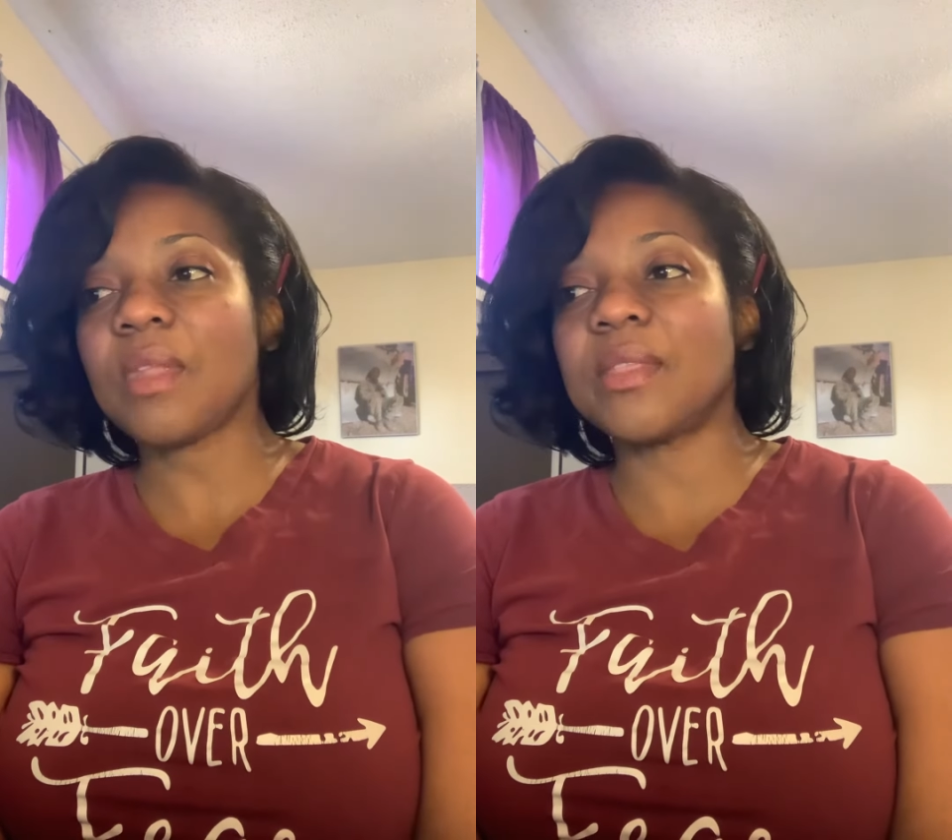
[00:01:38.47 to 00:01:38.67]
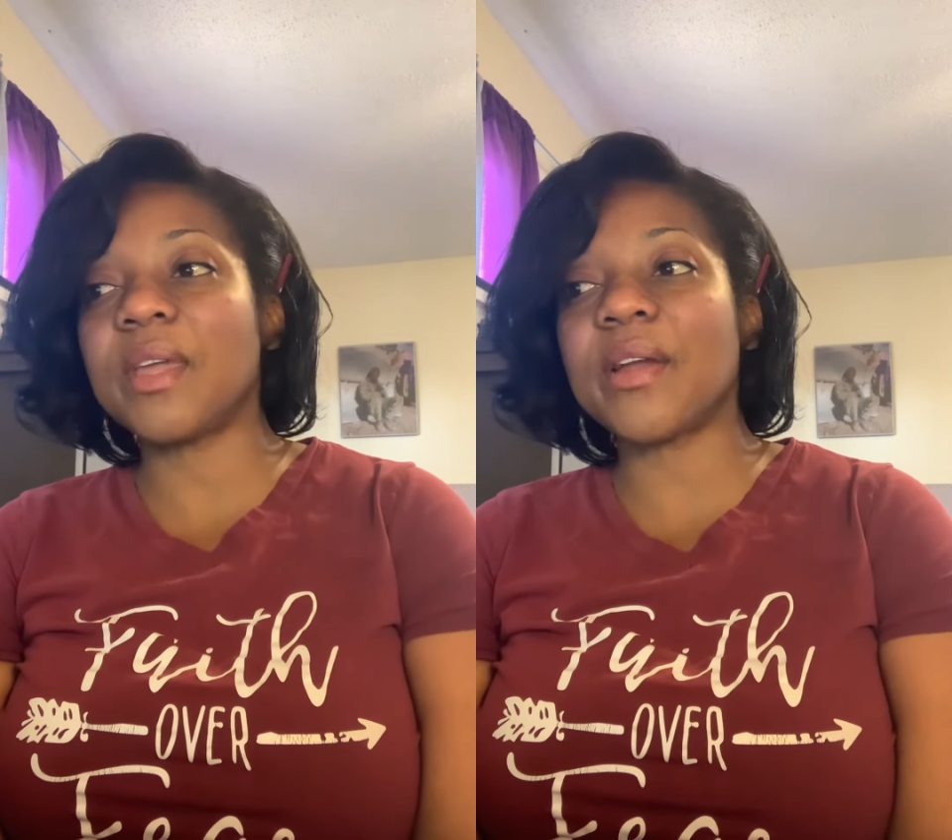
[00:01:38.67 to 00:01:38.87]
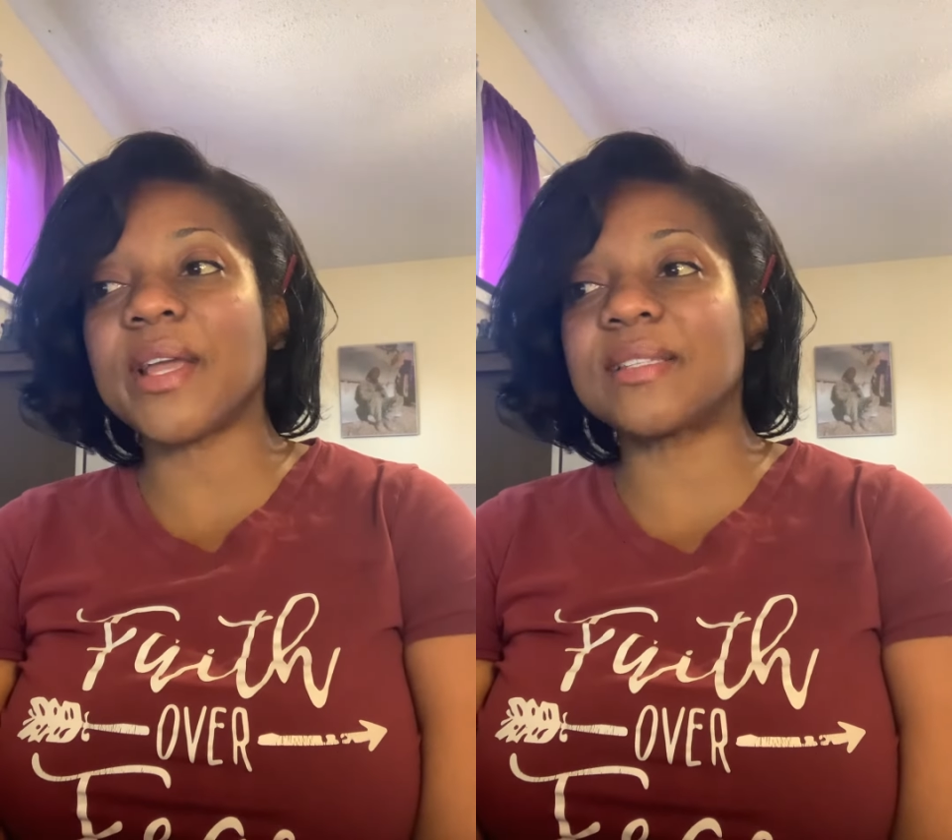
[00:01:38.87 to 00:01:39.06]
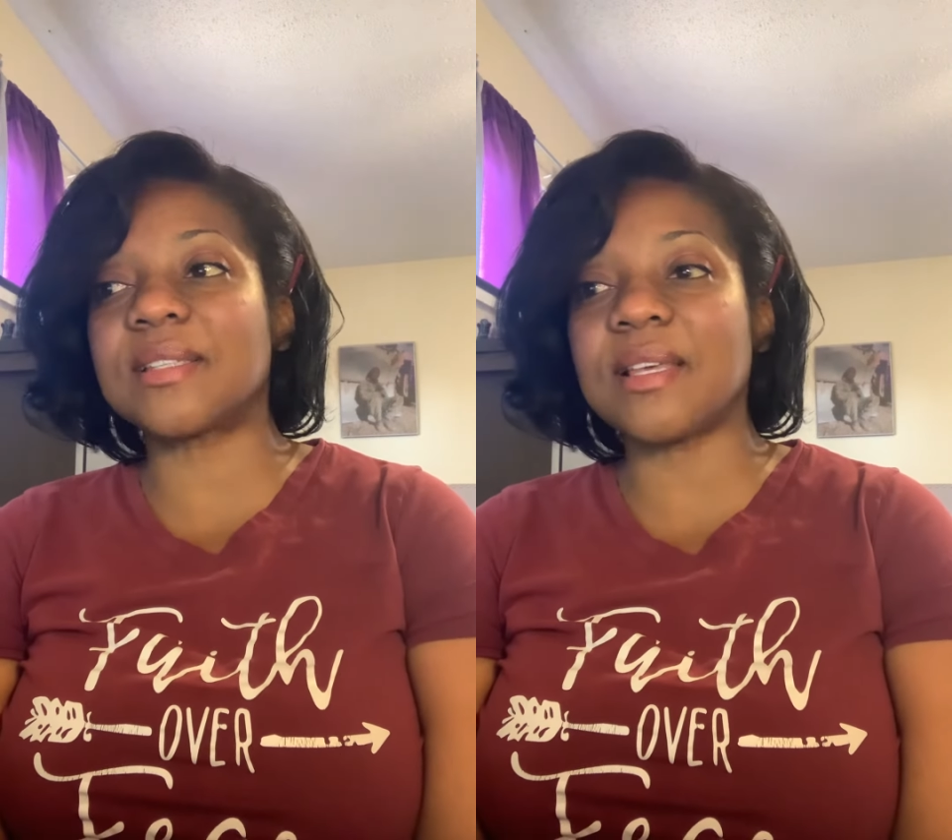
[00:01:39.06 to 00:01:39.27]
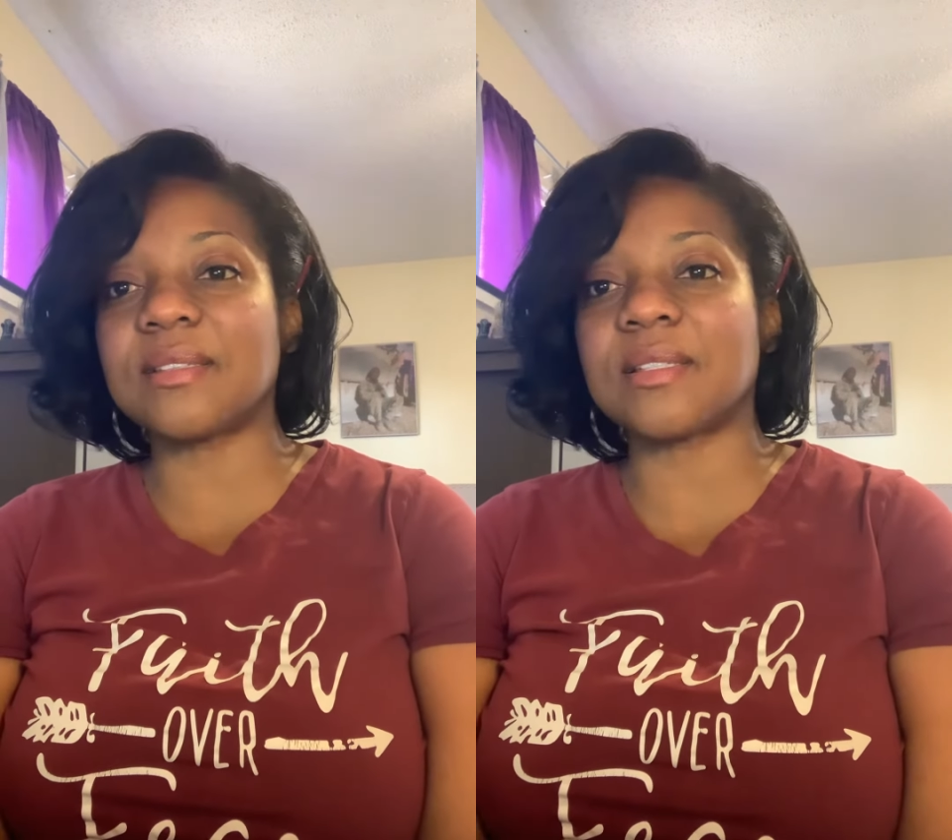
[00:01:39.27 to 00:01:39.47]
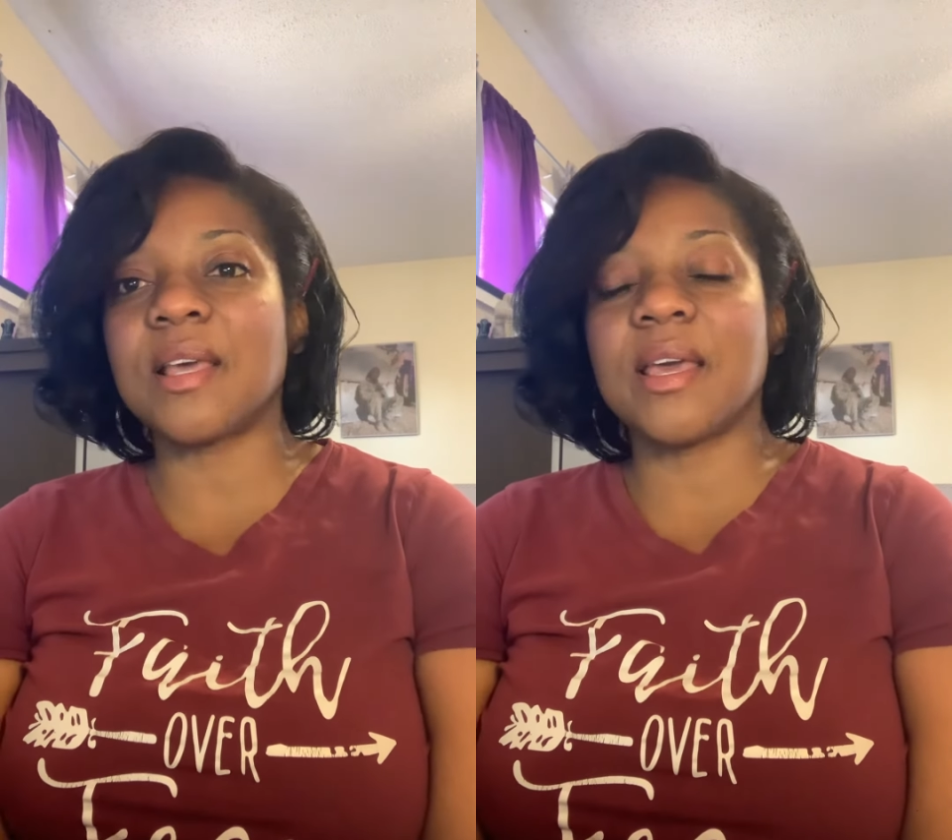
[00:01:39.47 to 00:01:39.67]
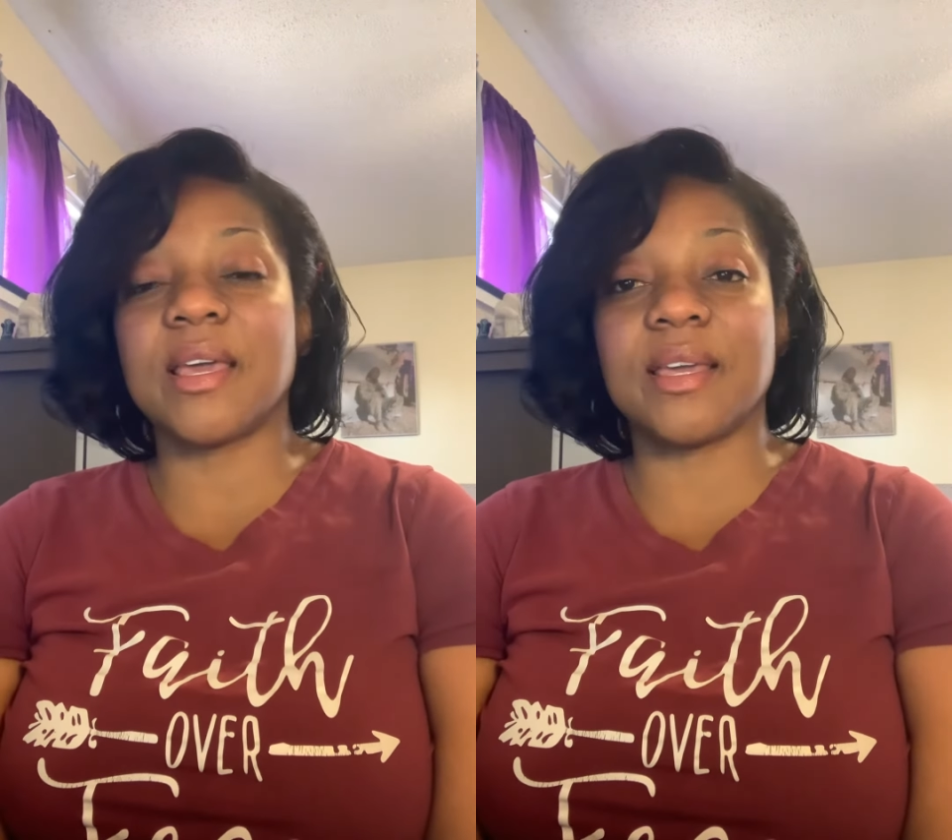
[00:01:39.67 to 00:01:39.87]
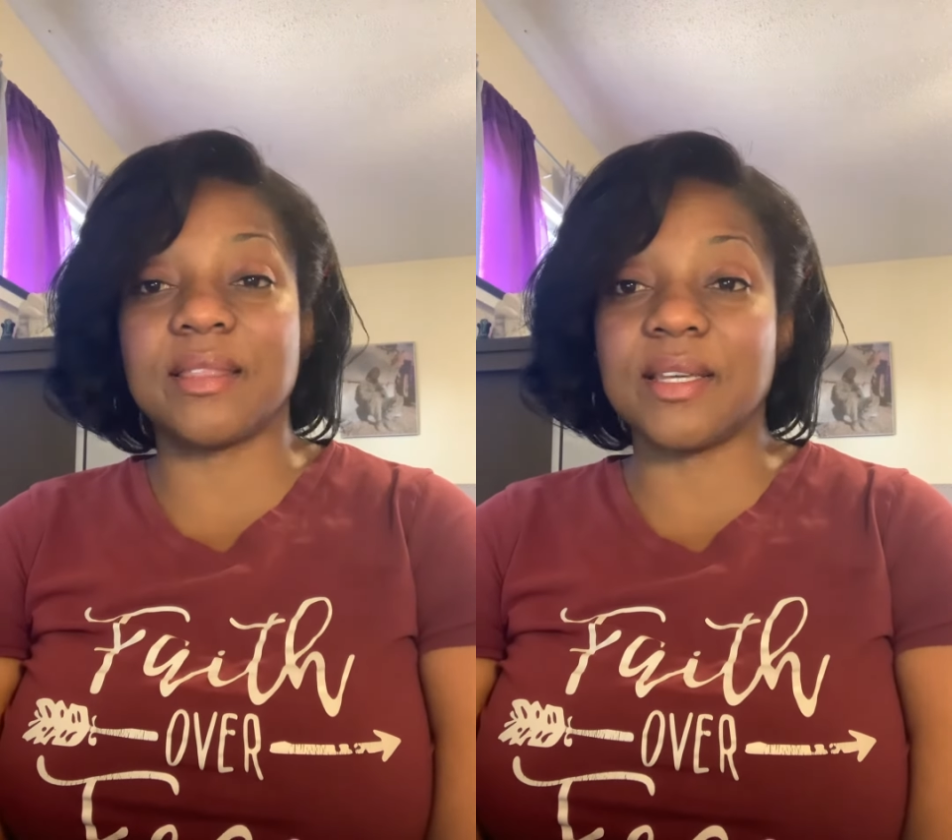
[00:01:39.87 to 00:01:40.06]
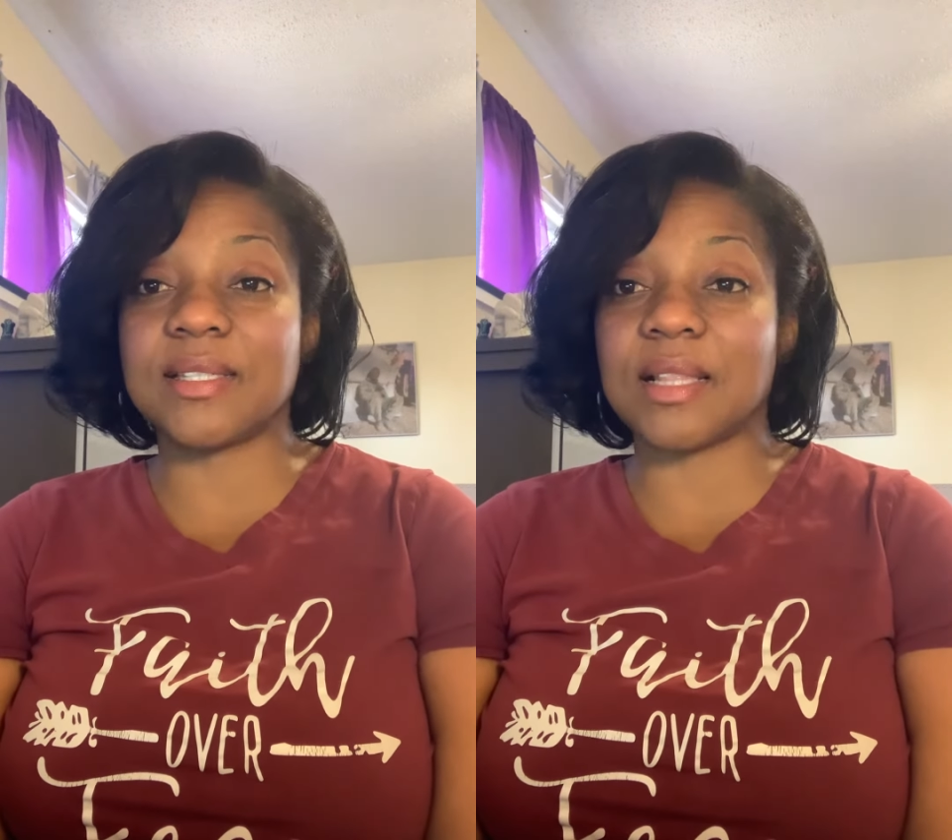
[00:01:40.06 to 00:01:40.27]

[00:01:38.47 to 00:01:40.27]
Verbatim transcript: There exists in these